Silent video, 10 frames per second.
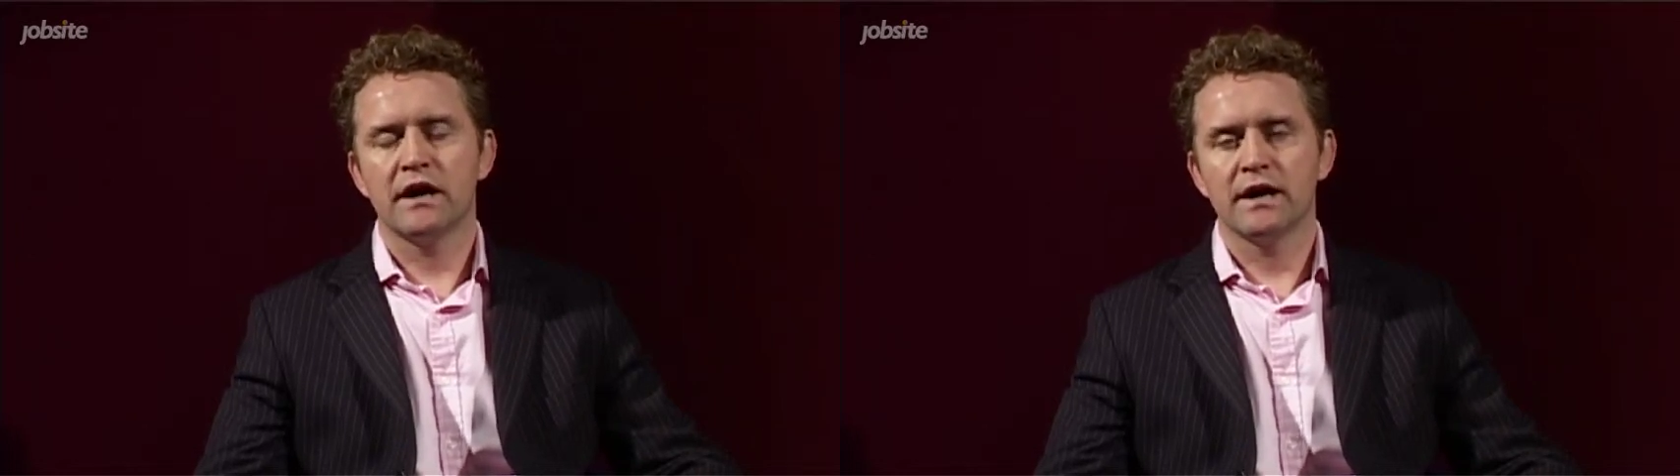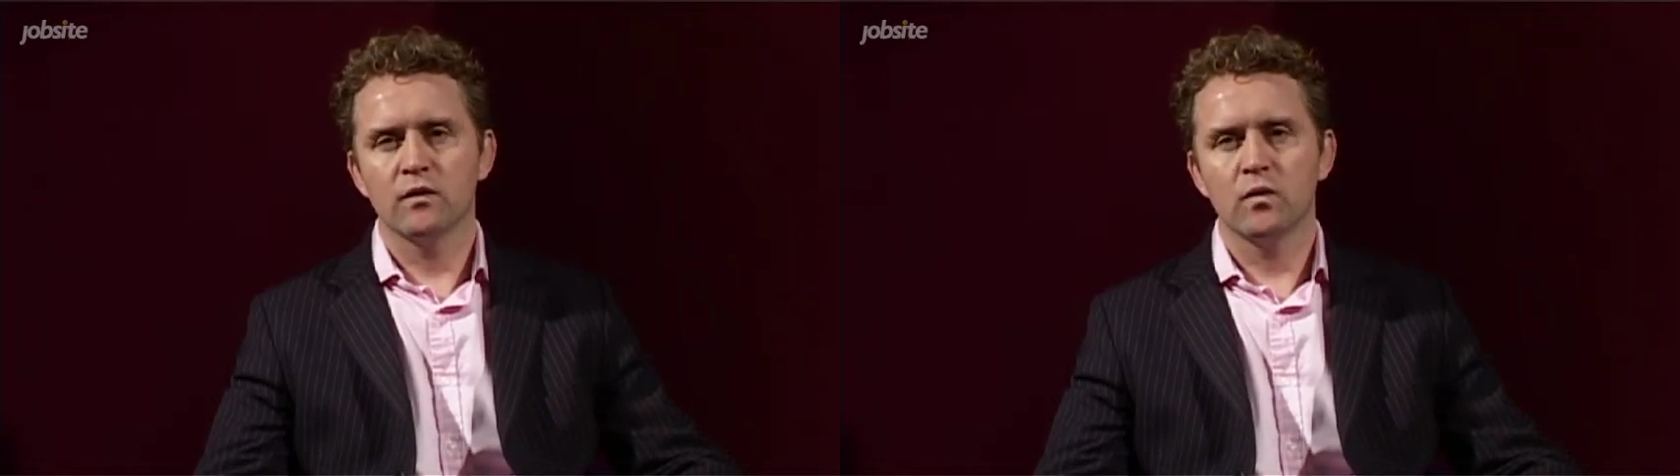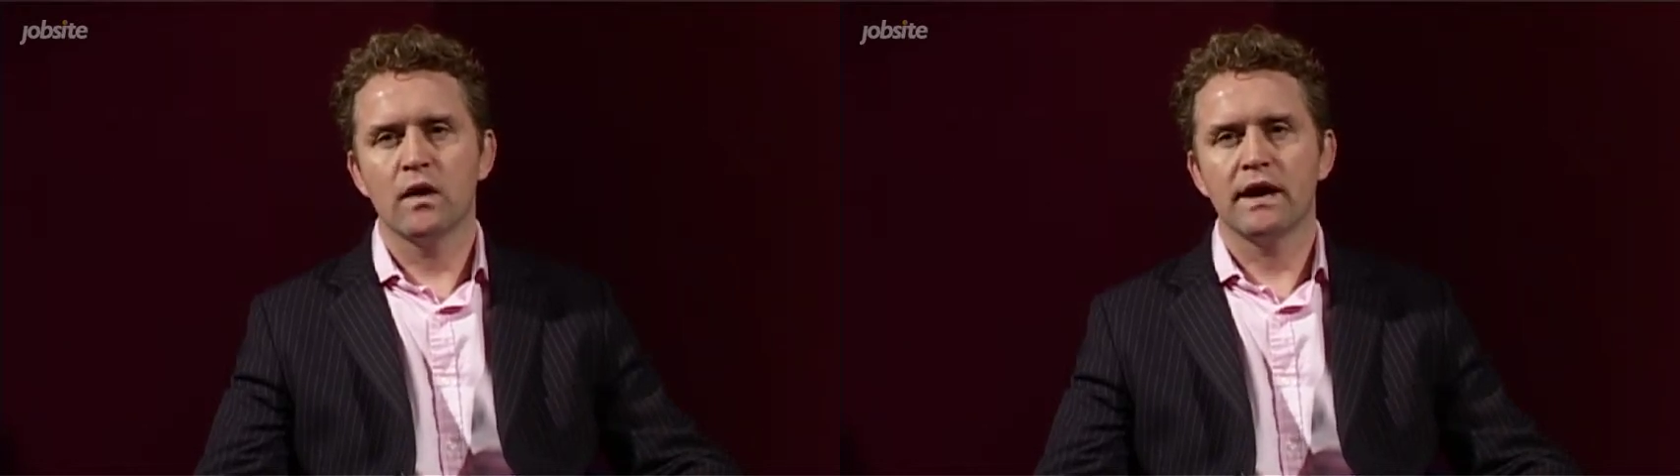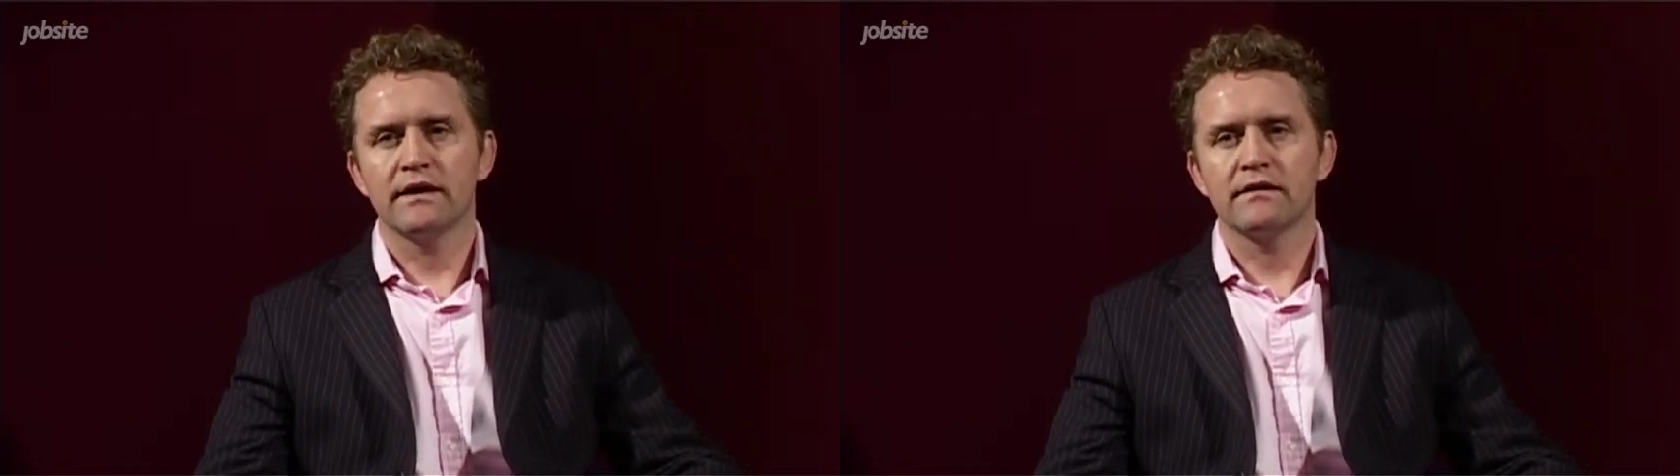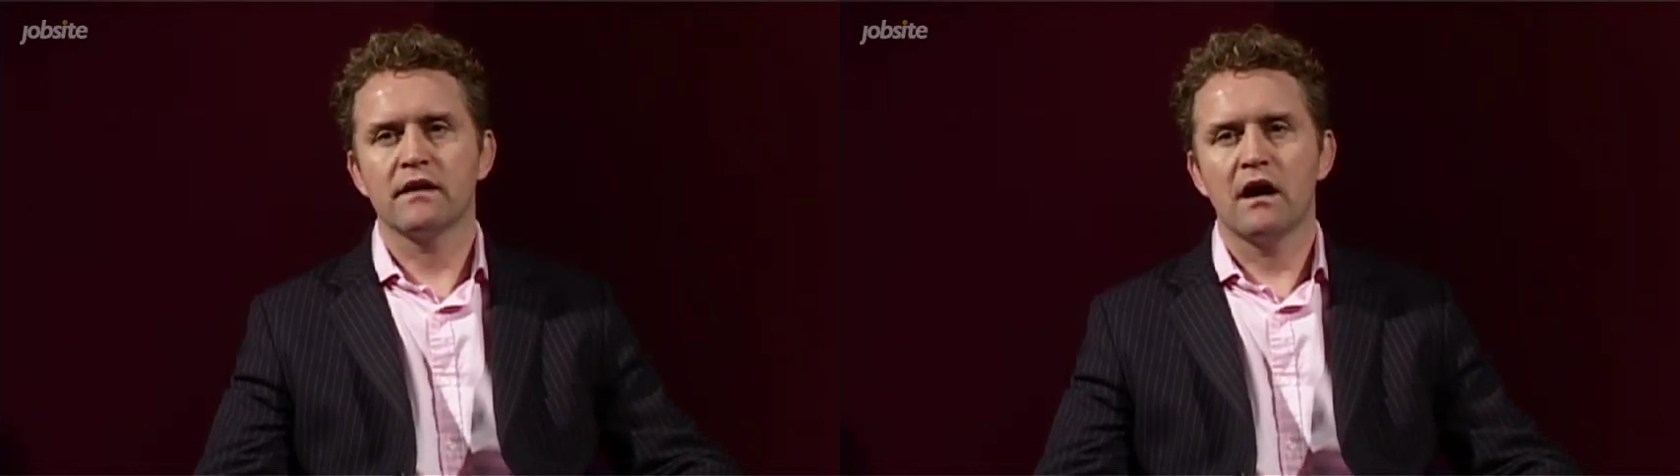that I
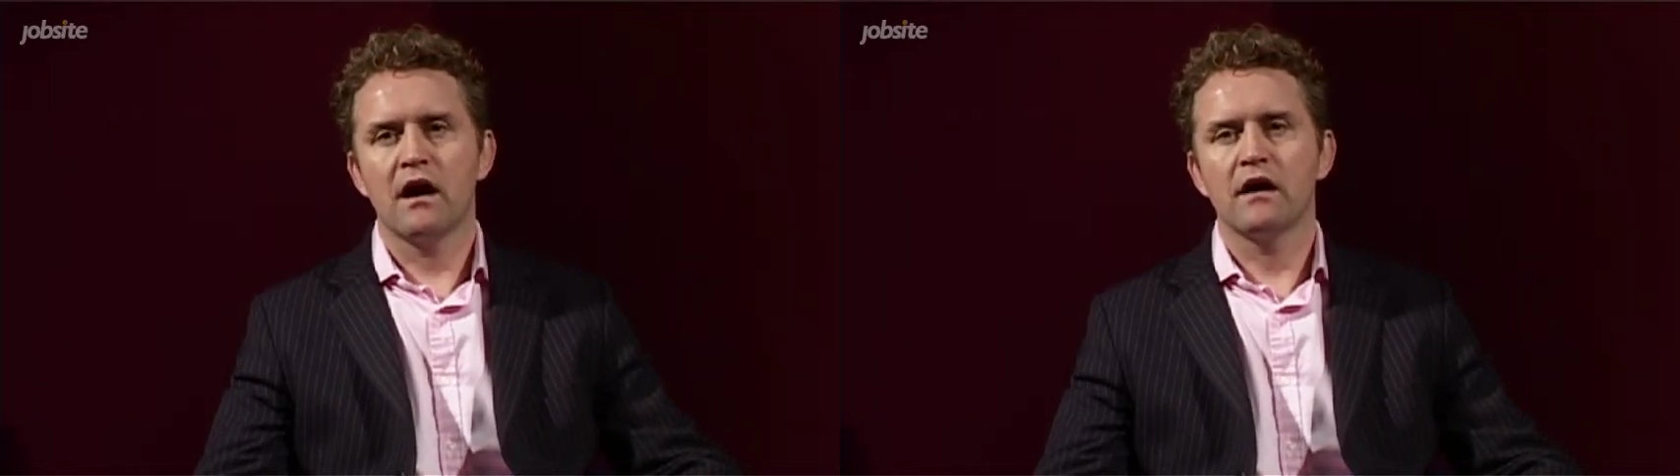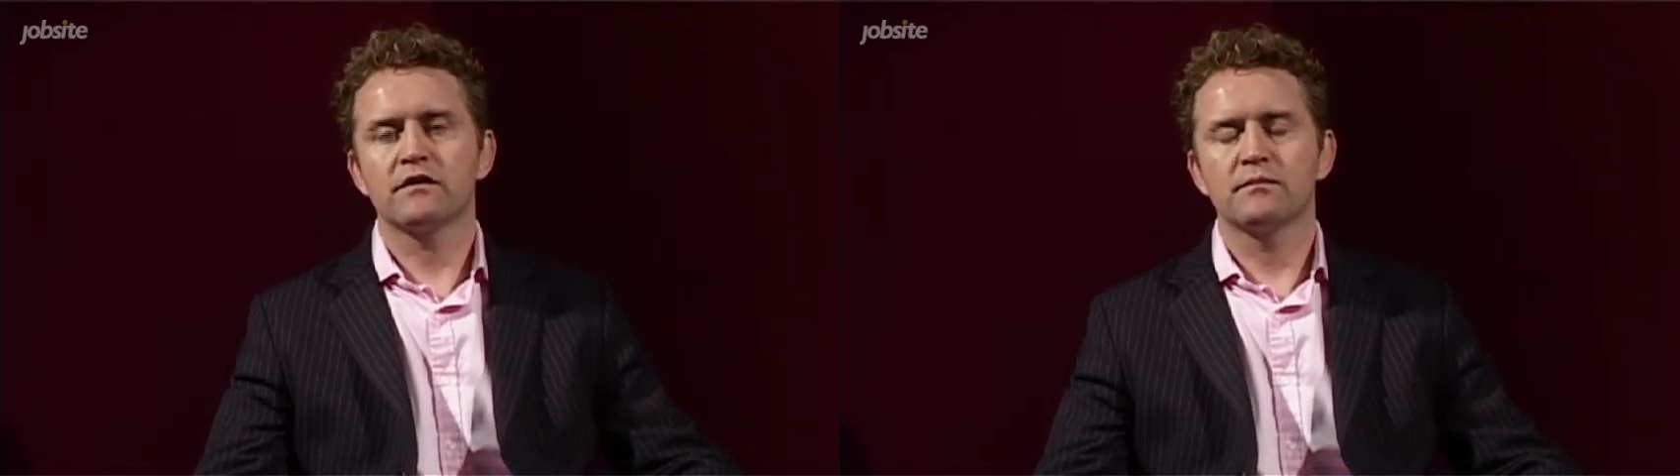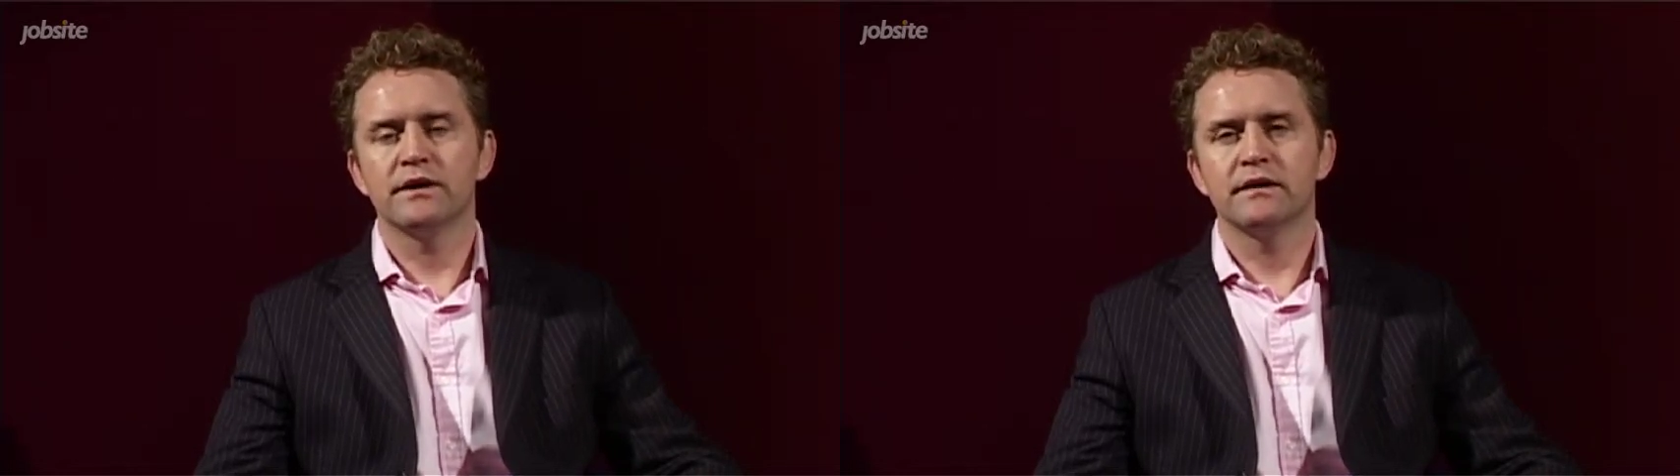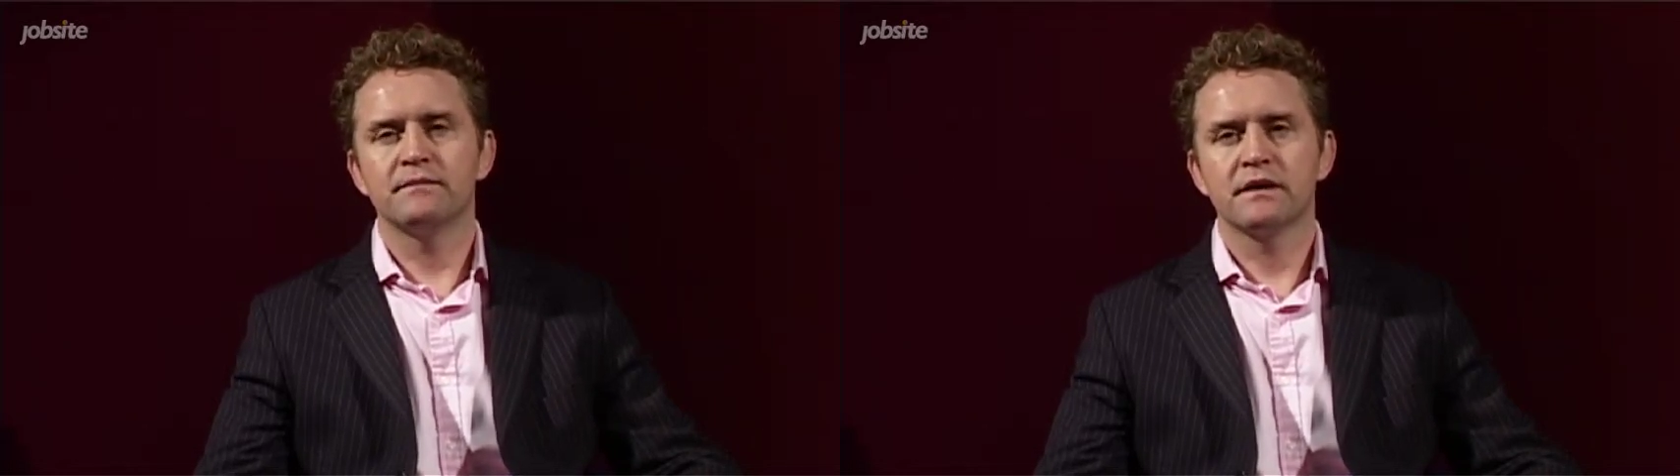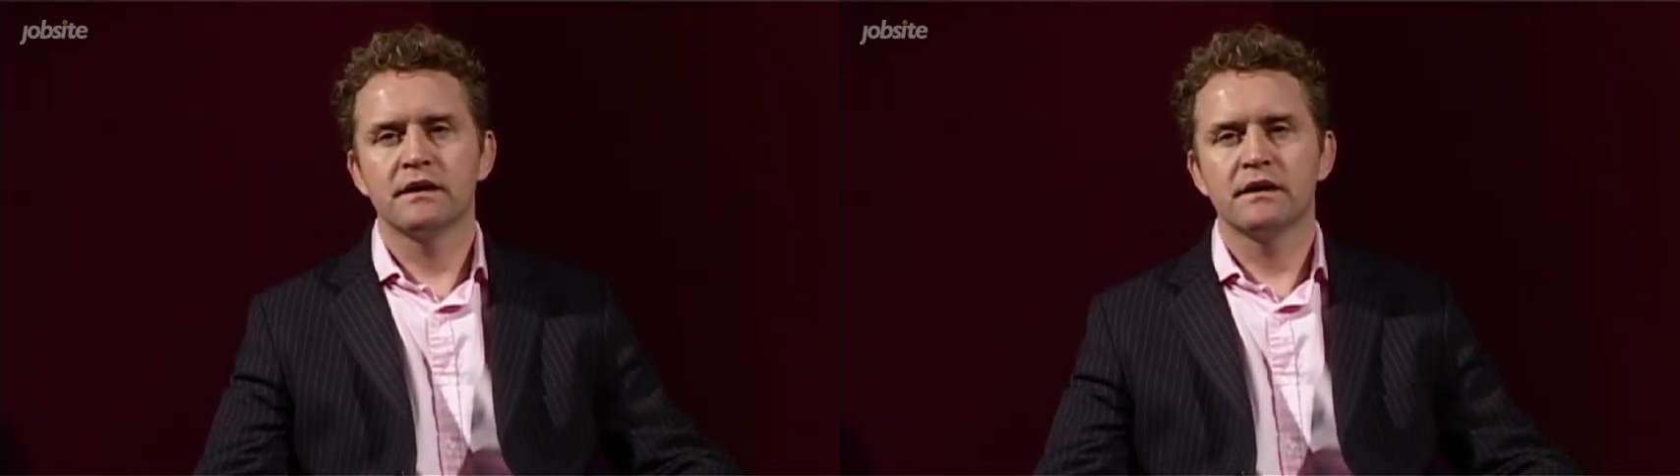always ask, but